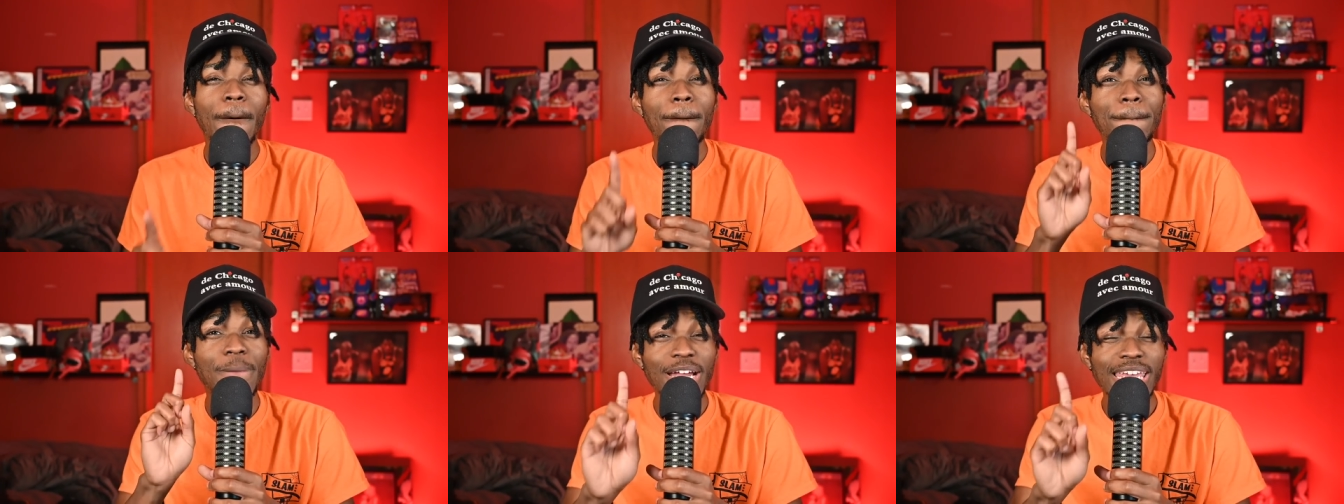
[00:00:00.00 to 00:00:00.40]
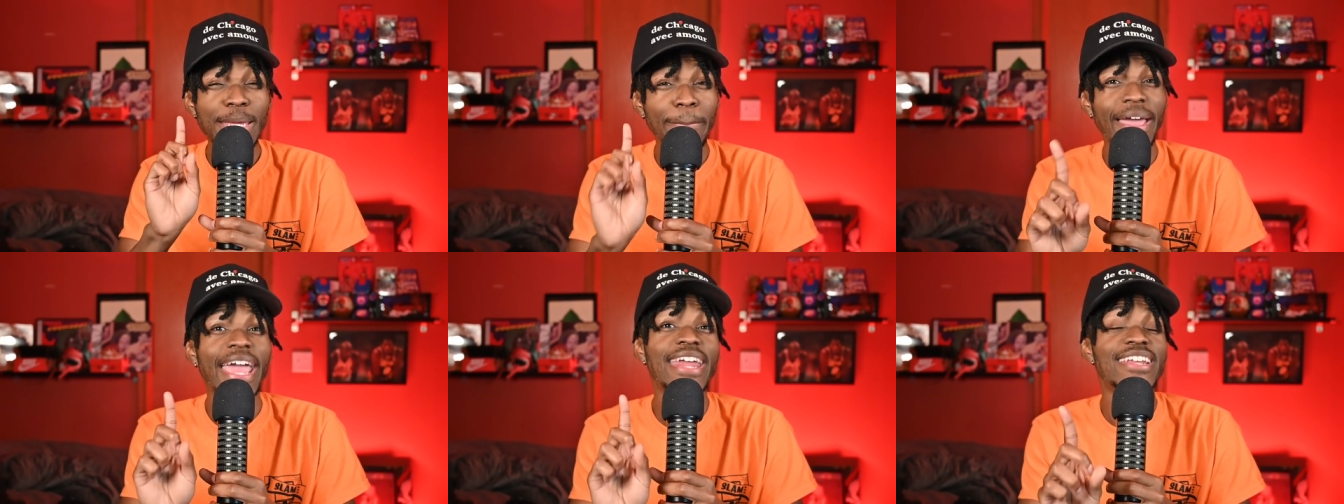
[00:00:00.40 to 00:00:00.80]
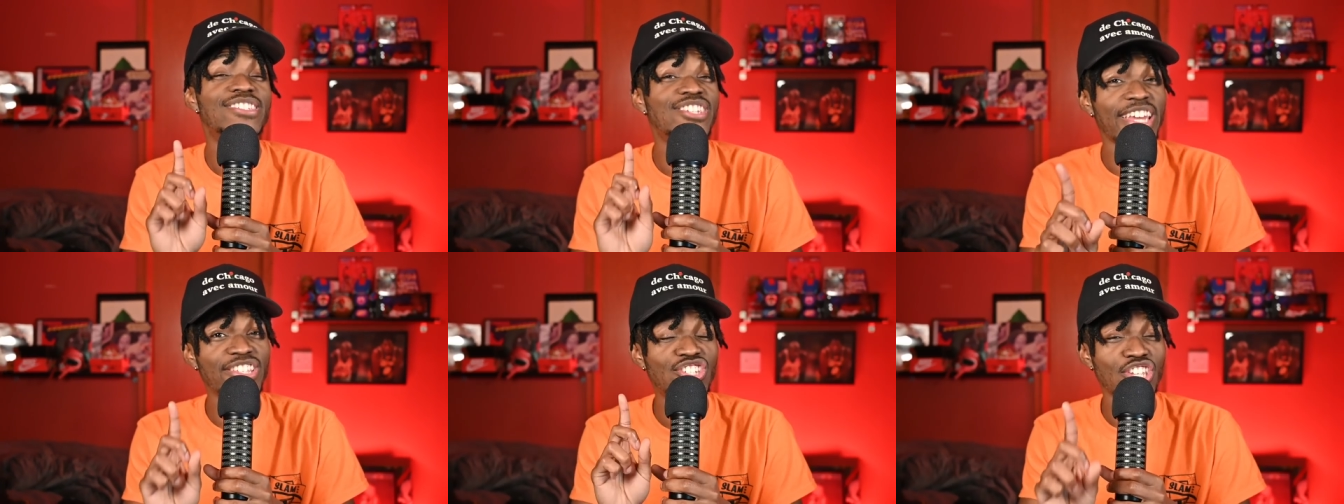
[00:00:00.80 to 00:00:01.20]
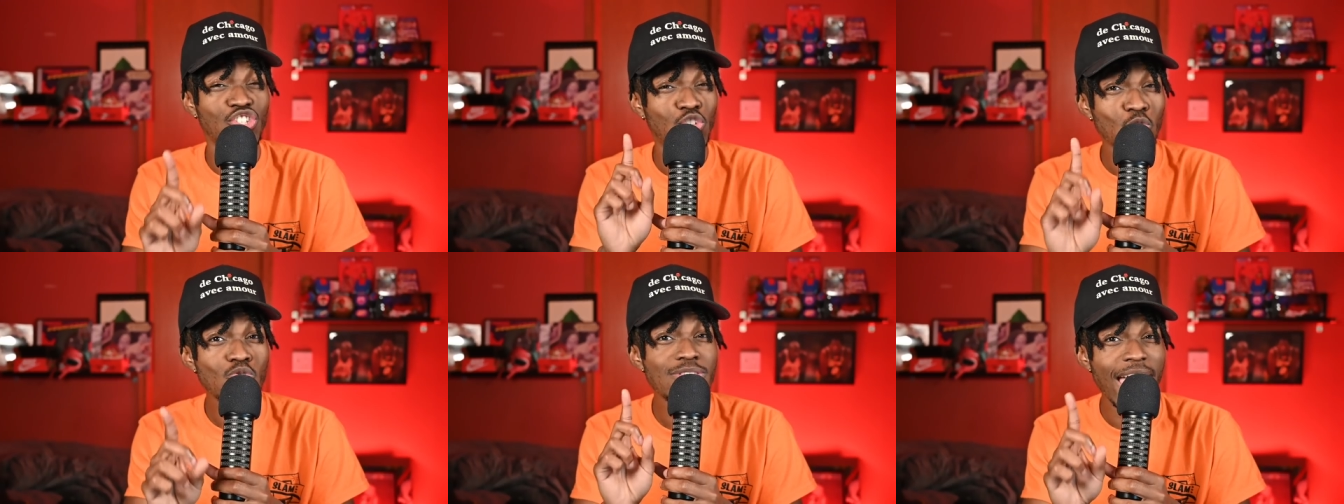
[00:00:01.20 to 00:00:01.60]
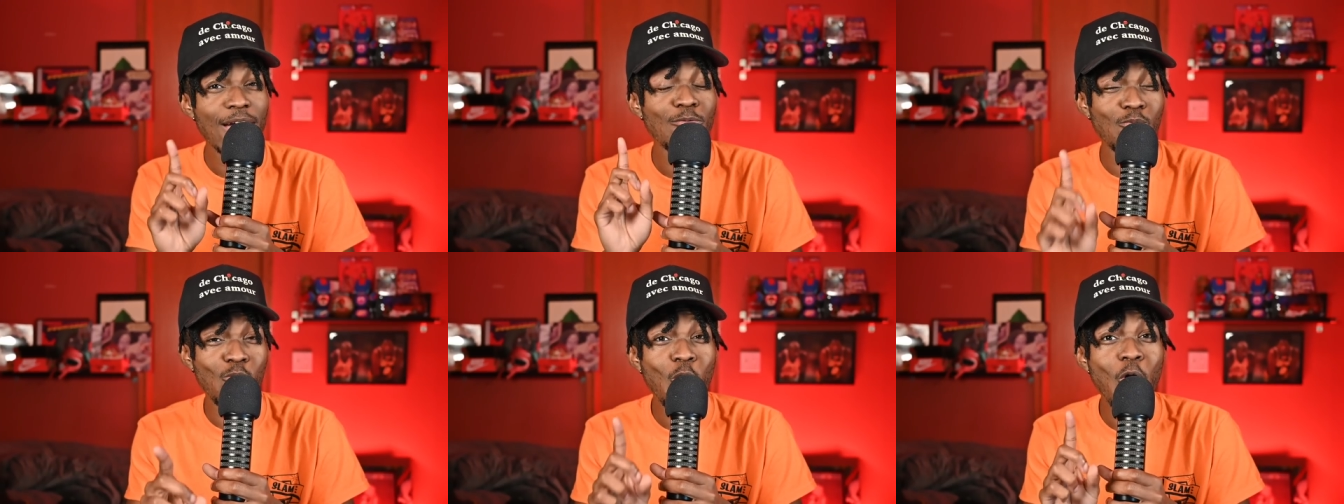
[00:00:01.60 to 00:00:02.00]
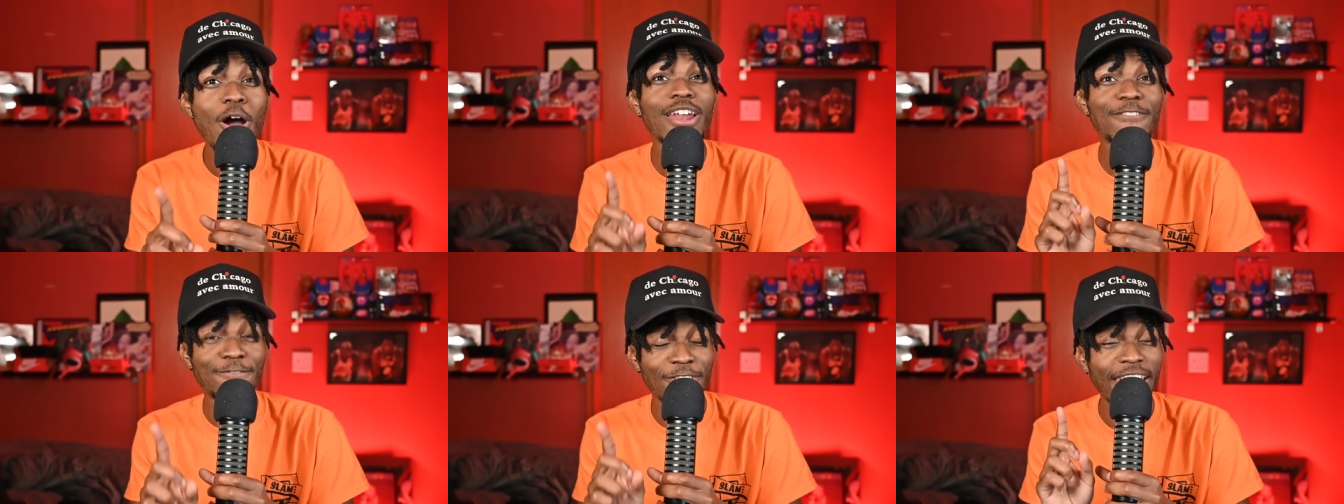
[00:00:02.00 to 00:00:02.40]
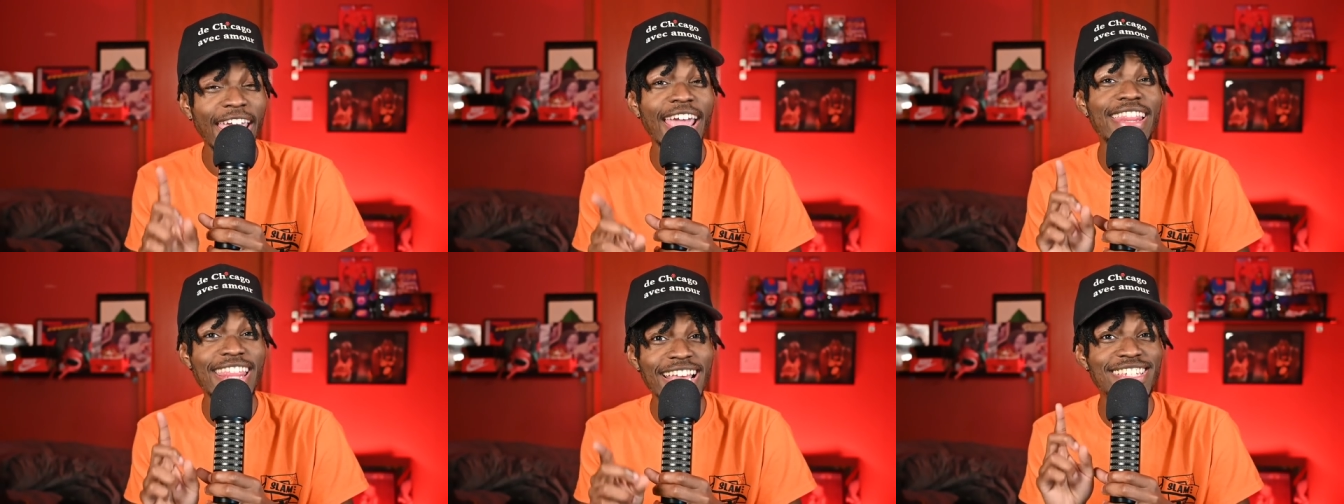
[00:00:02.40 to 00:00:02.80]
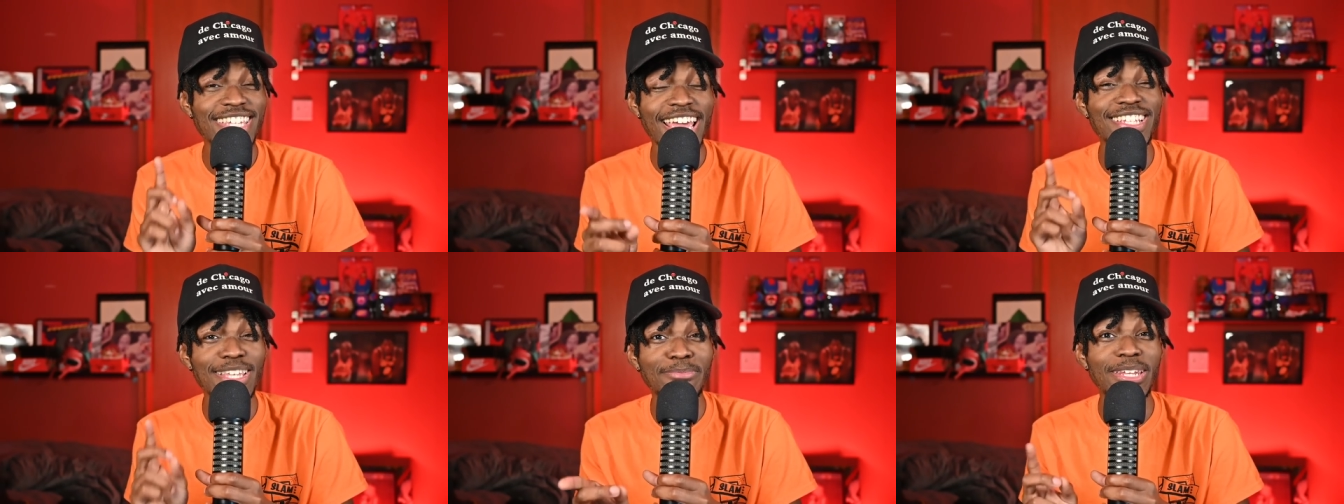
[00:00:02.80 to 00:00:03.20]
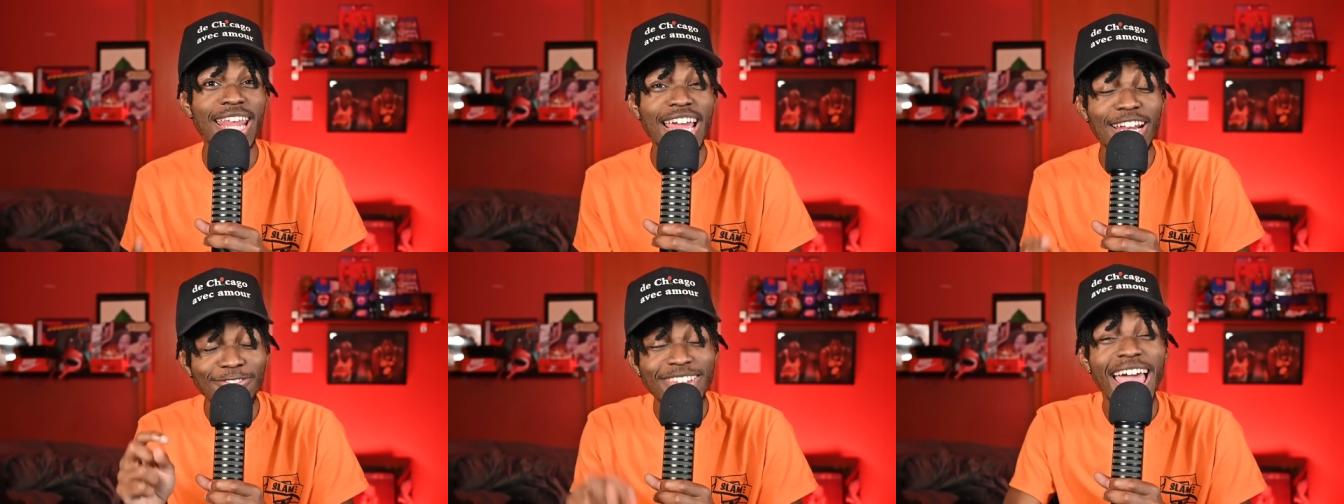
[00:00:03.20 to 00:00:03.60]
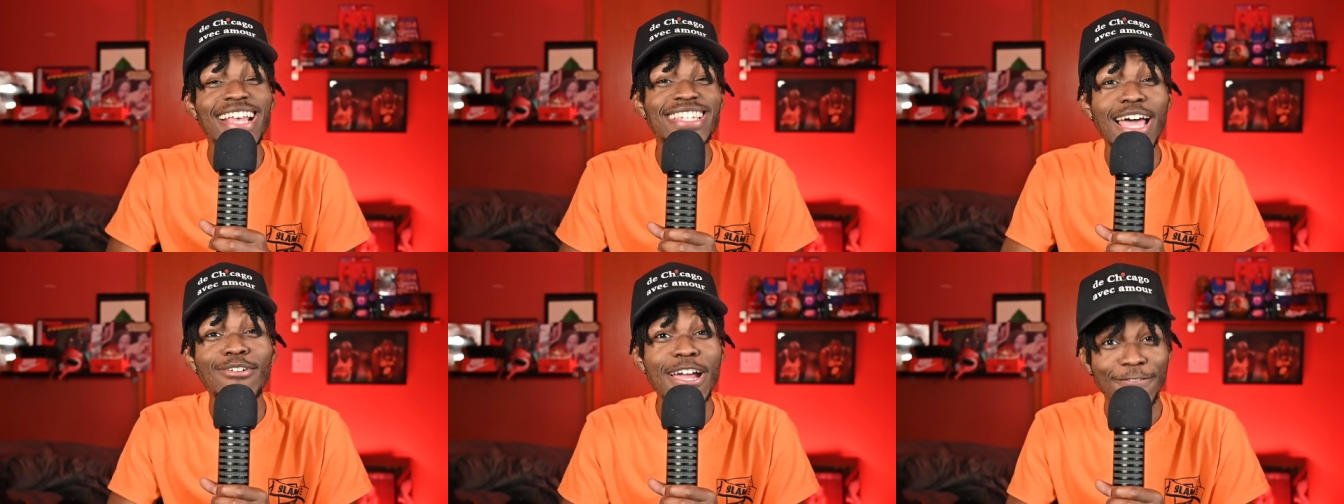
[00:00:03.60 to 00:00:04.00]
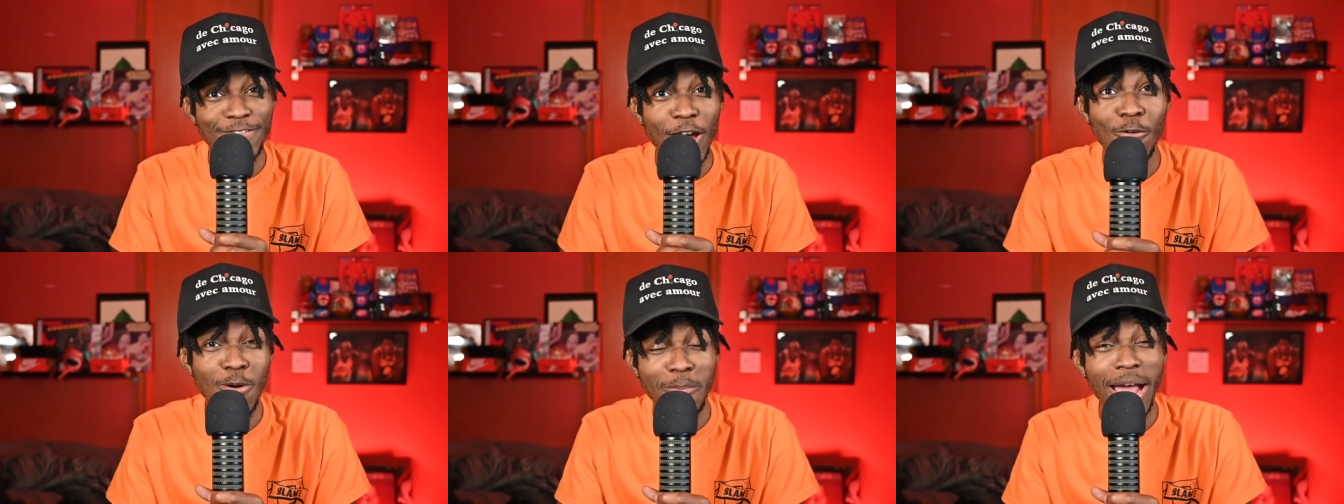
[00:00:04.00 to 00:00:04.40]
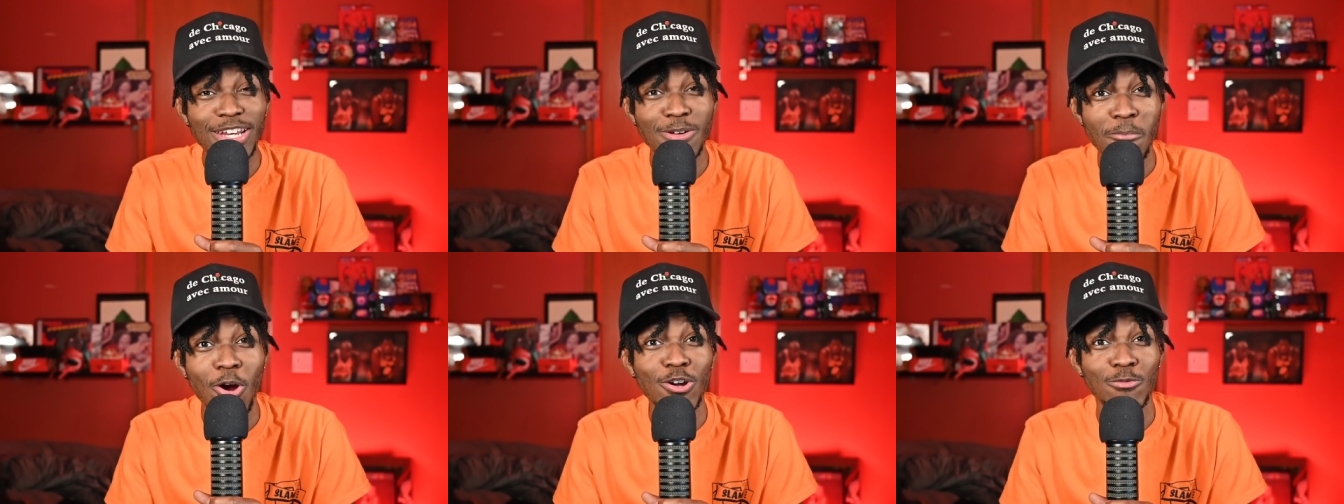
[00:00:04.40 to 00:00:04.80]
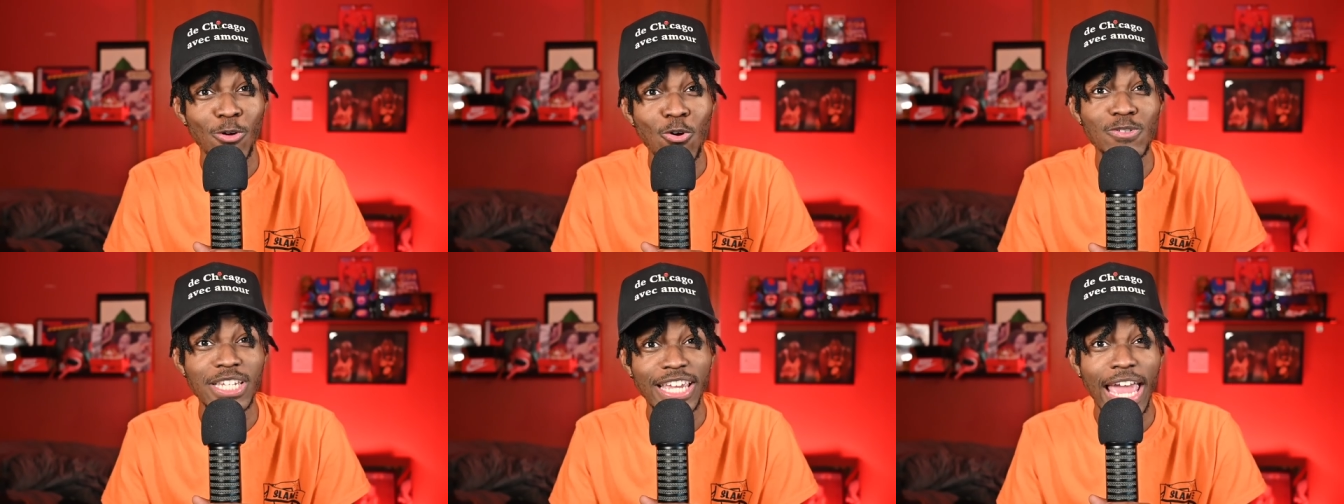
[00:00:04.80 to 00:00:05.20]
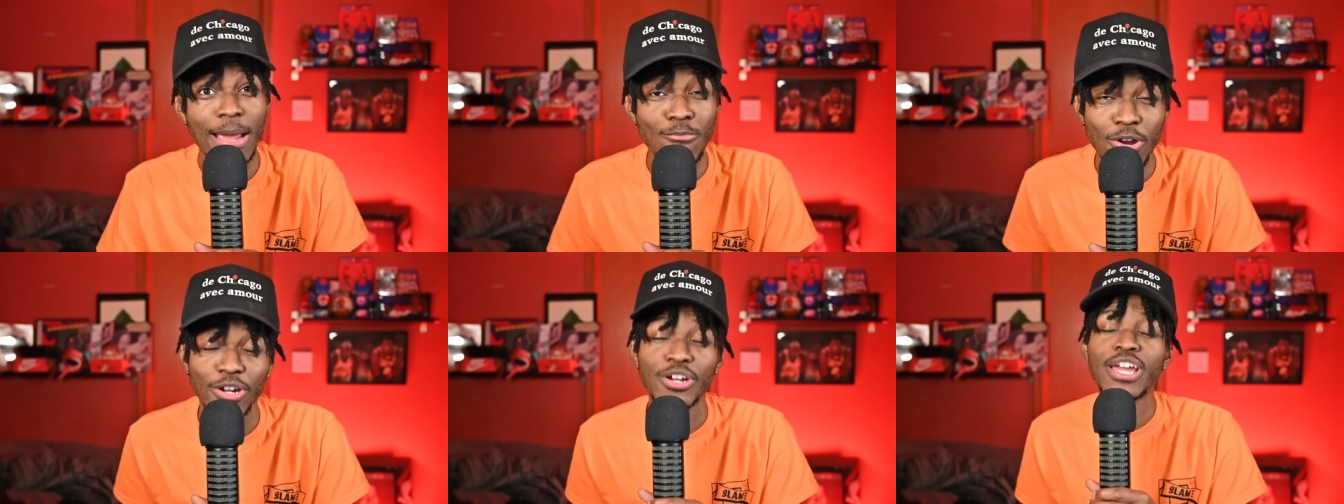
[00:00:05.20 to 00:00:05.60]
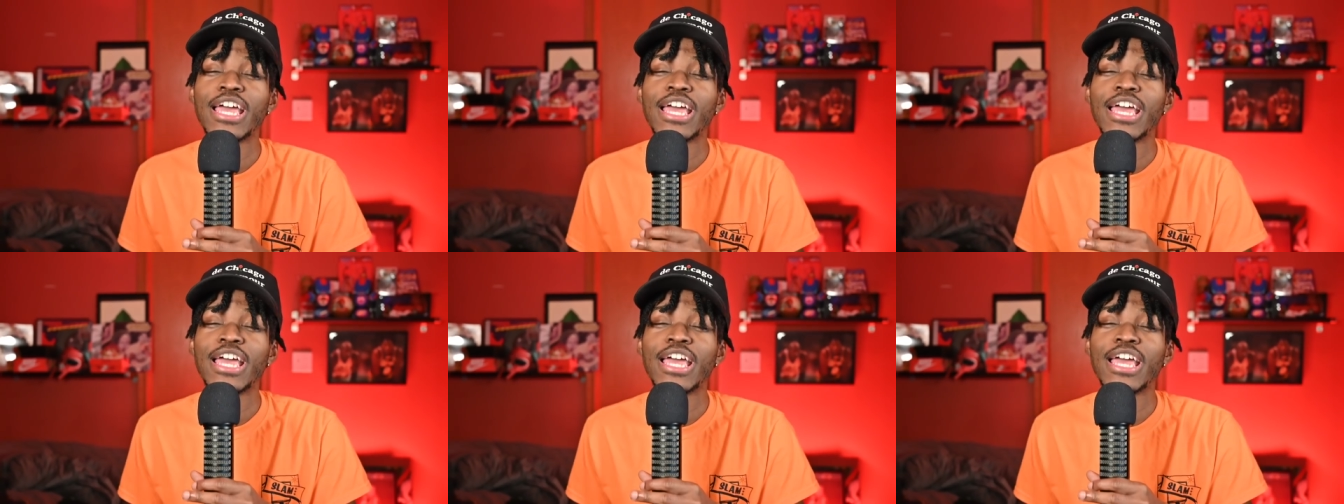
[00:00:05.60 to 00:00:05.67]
But he paid attention to that one fan that said something negative. That's how I felt with my DeMar DeRozan game winner.